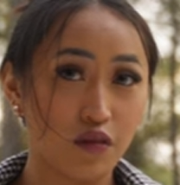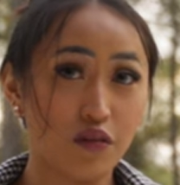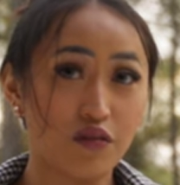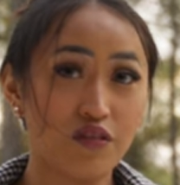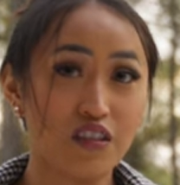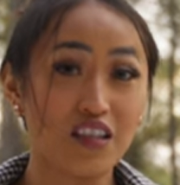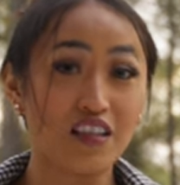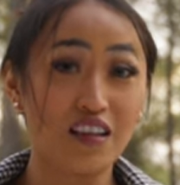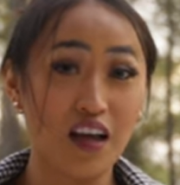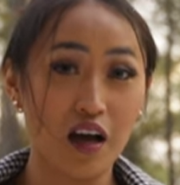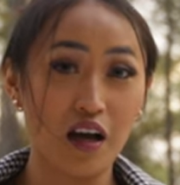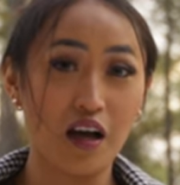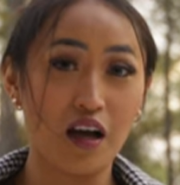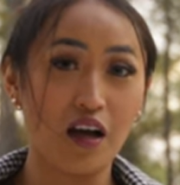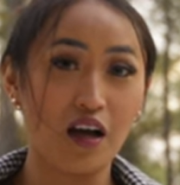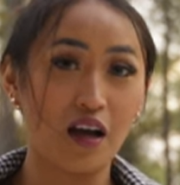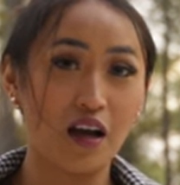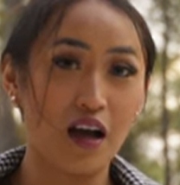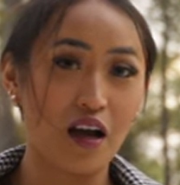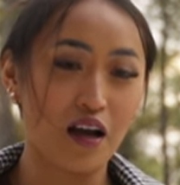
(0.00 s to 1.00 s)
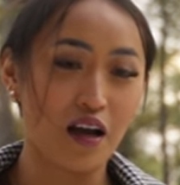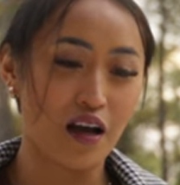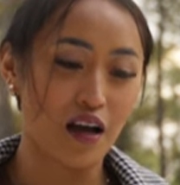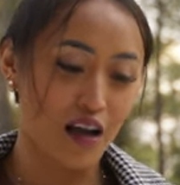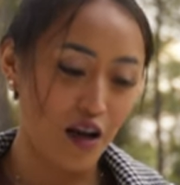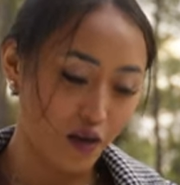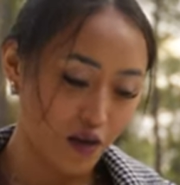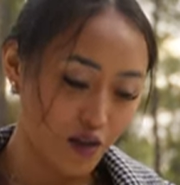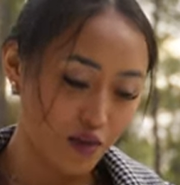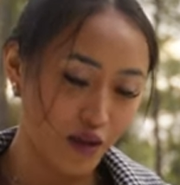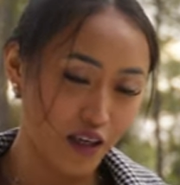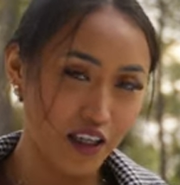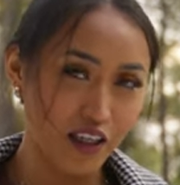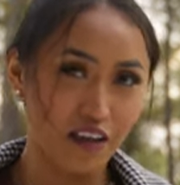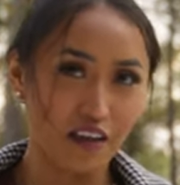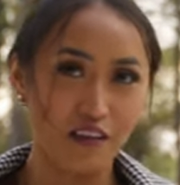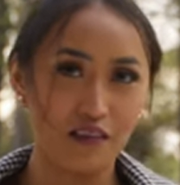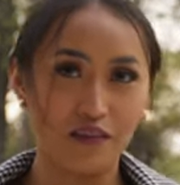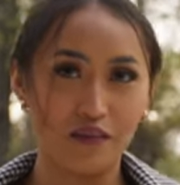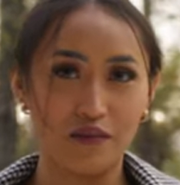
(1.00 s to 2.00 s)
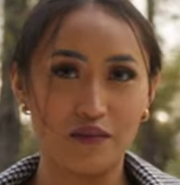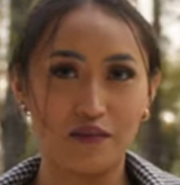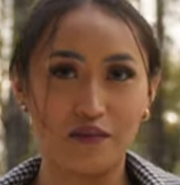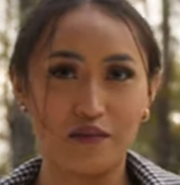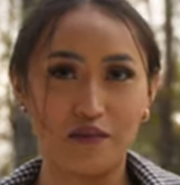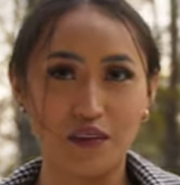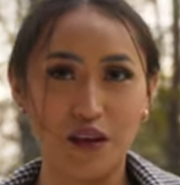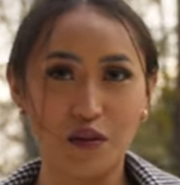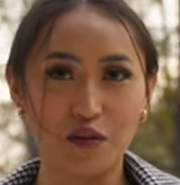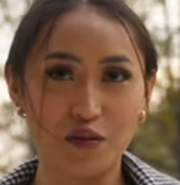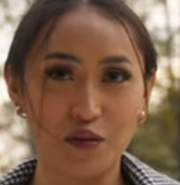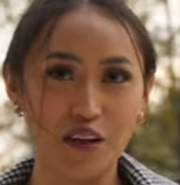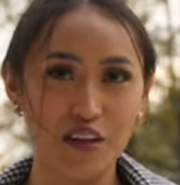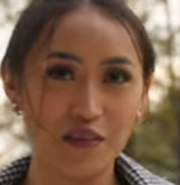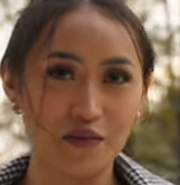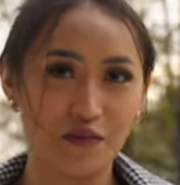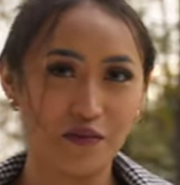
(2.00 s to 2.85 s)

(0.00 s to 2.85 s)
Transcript: 15? I was right. I was right?